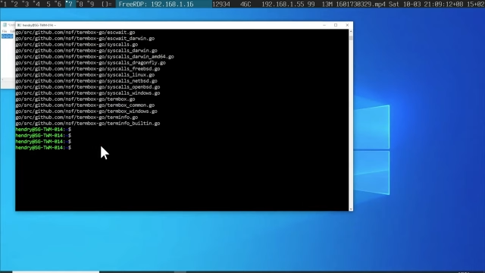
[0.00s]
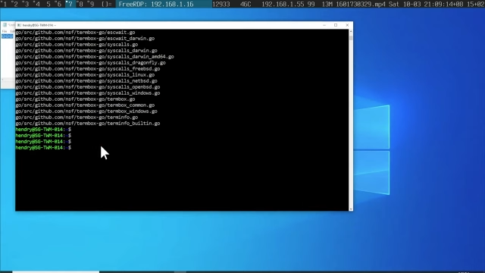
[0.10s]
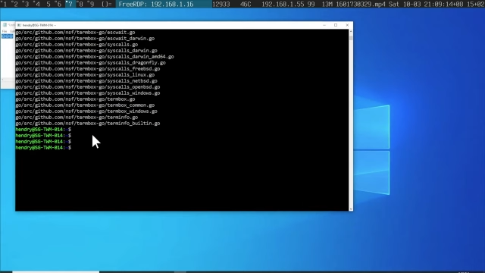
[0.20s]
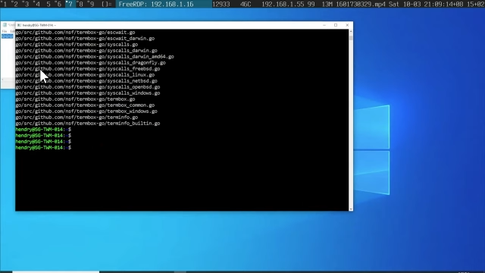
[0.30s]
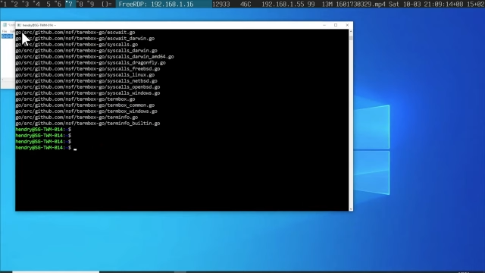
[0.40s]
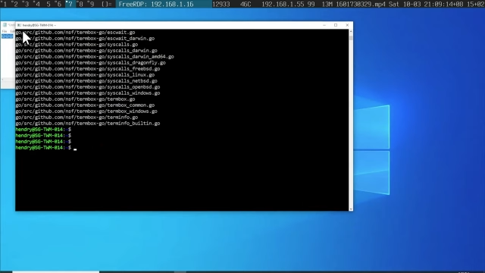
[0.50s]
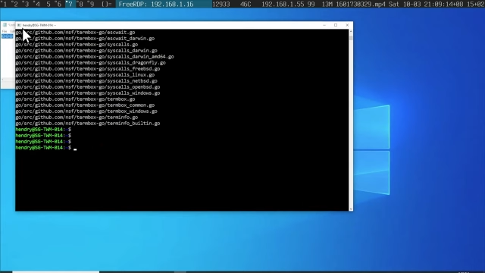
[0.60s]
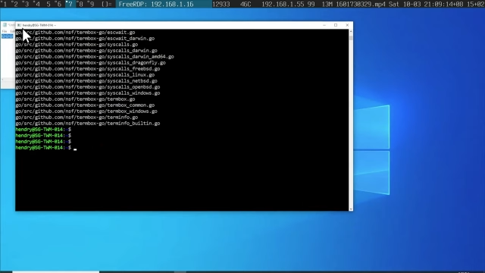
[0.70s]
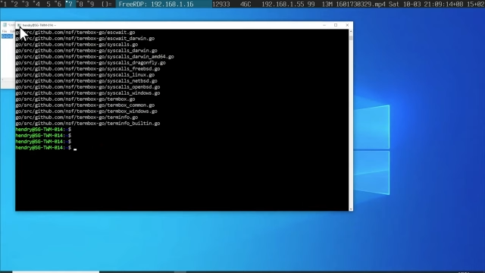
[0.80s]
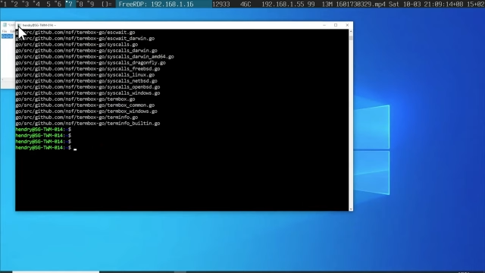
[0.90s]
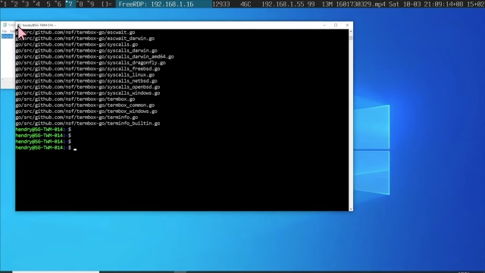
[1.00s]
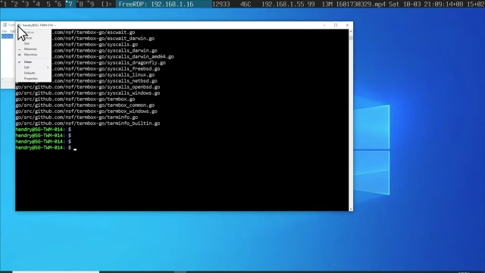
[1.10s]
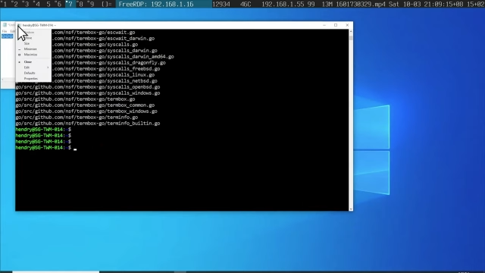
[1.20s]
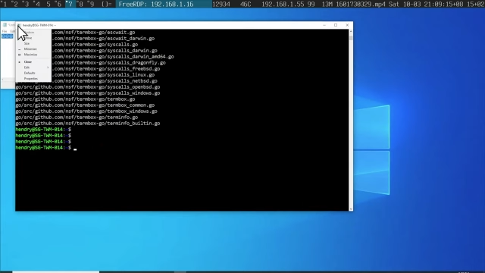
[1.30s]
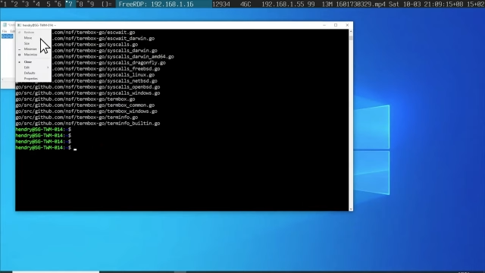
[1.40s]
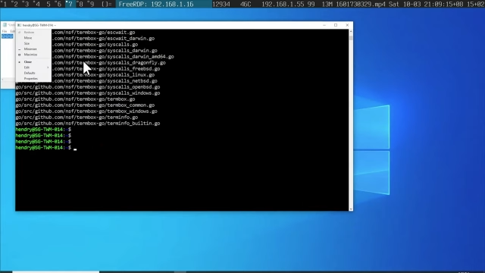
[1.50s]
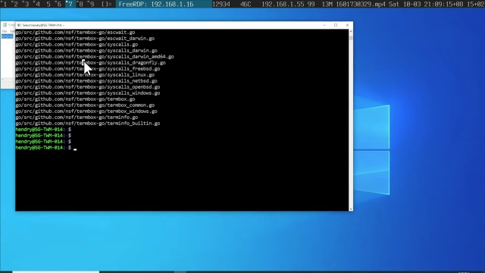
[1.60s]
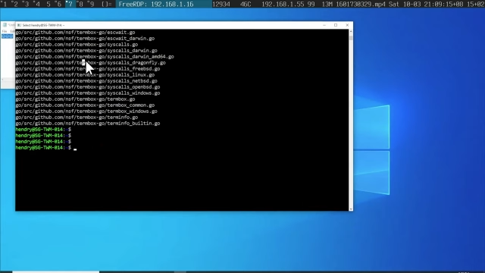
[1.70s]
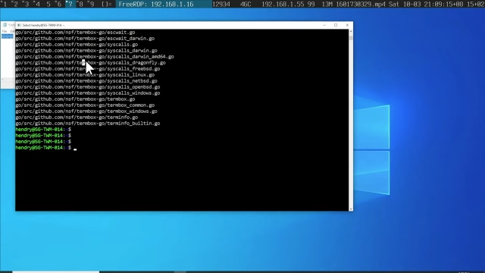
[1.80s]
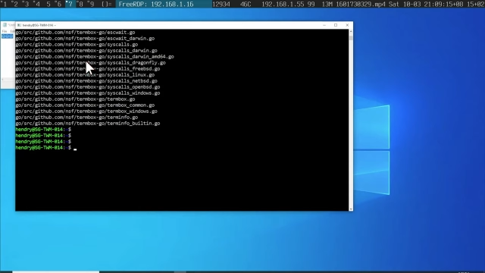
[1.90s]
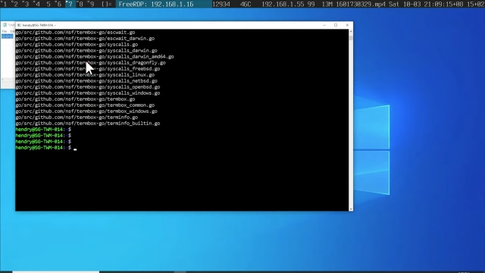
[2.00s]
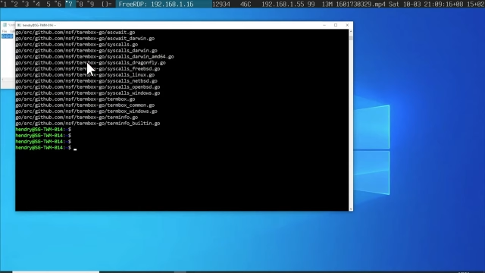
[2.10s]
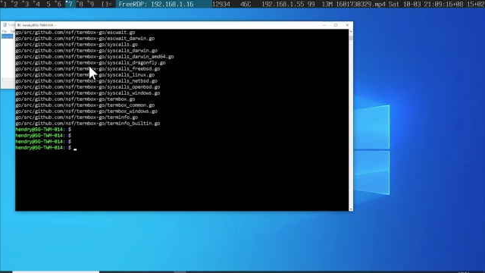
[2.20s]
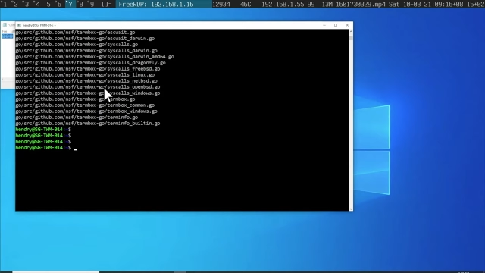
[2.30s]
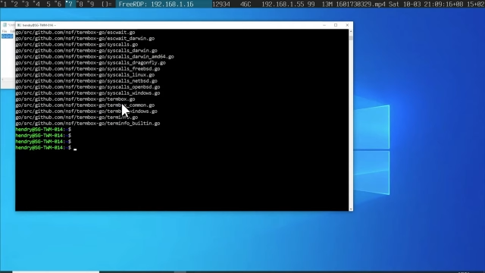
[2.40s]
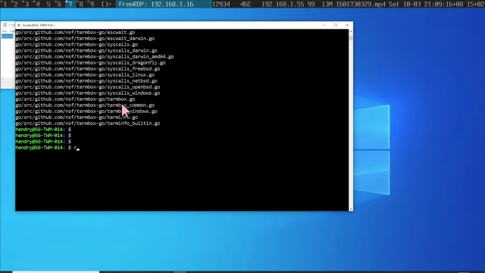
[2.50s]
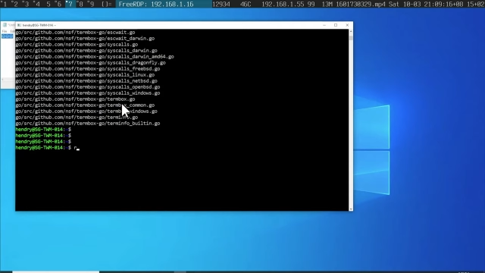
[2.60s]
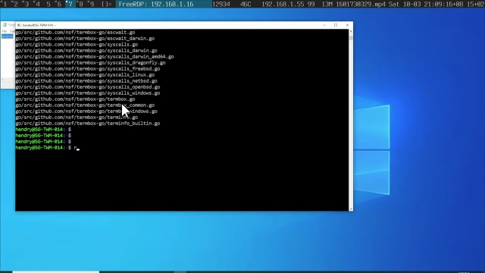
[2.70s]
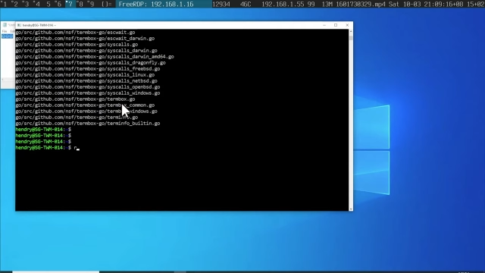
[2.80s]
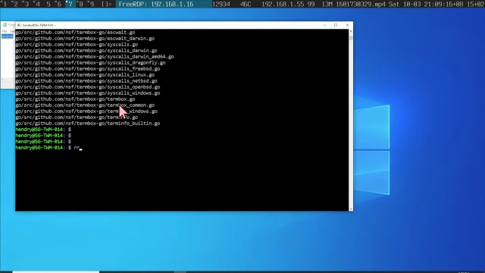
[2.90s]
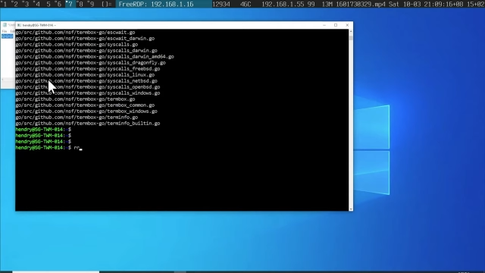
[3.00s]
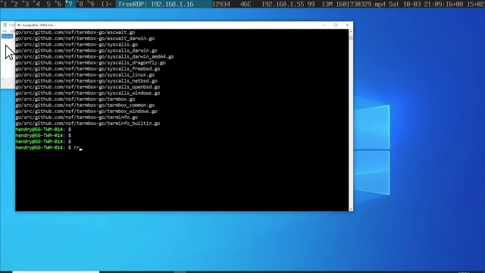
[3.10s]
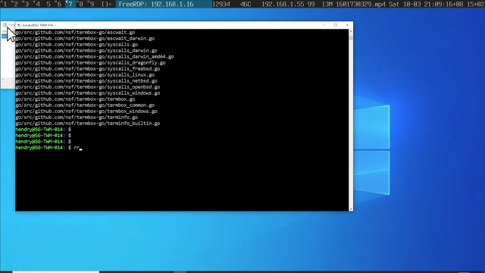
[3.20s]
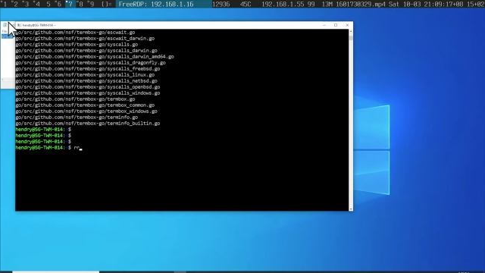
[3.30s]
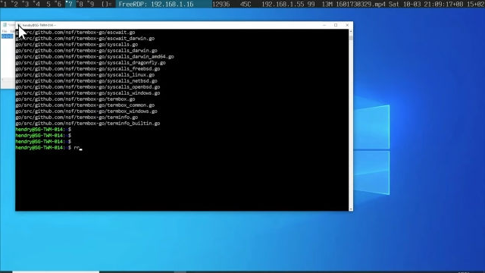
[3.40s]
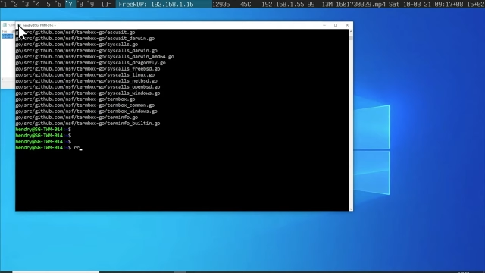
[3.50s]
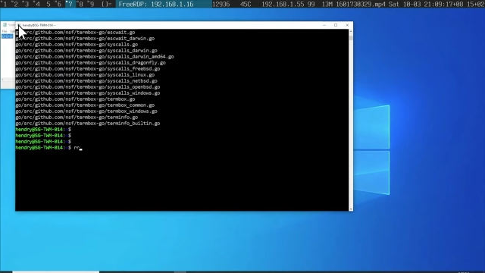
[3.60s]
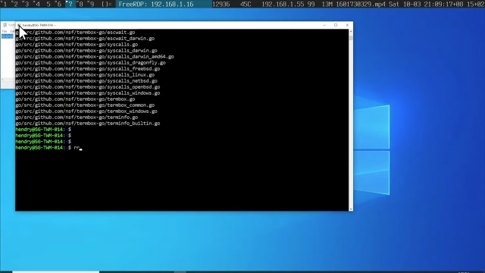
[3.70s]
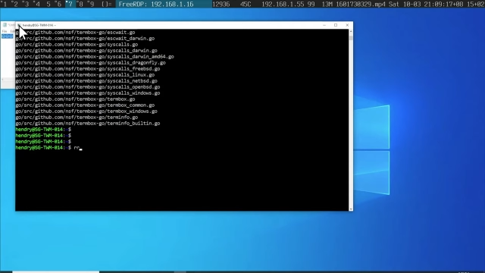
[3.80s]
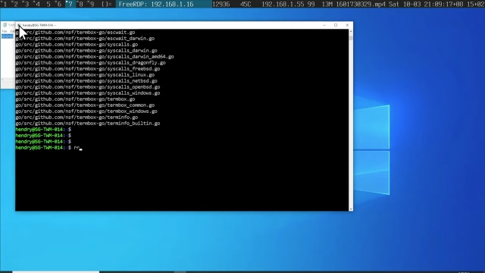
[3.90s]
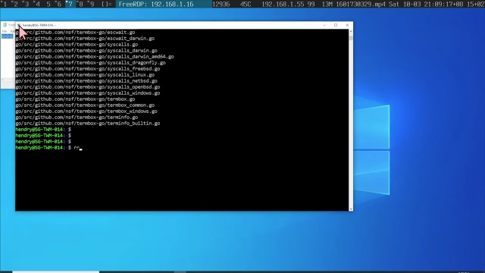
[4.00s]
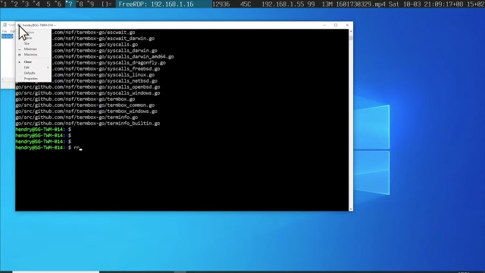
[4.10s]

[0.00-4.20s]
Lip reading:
(no speaker visible)